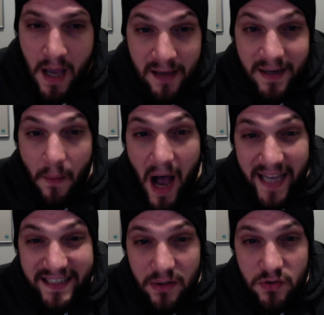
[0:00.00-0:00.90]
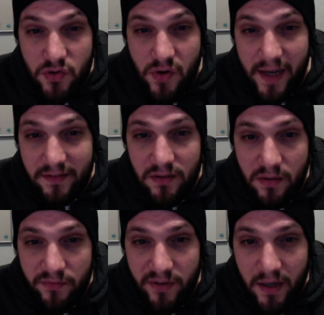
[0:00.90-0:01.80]
Now, I don't try to
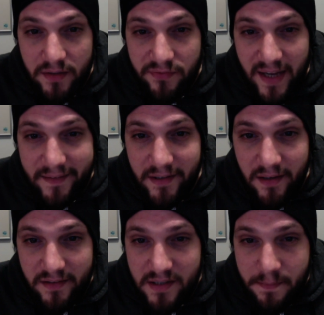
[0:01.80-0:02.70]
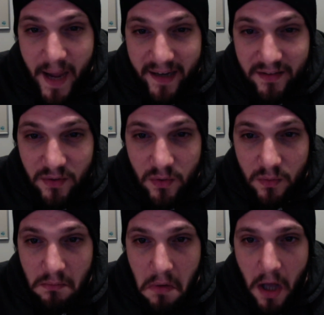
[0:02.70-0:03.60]
convert flat earthers back
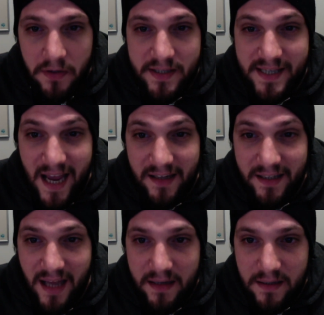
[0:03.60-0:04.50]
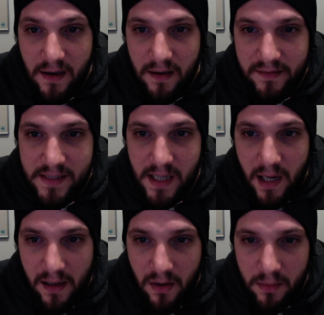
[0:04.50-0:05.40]
to understanding that the Earth is a
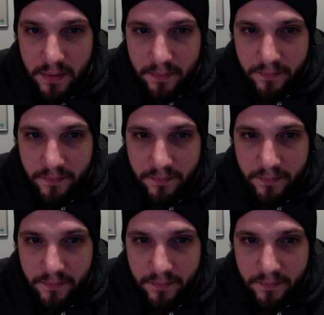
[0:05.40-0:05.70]
globe.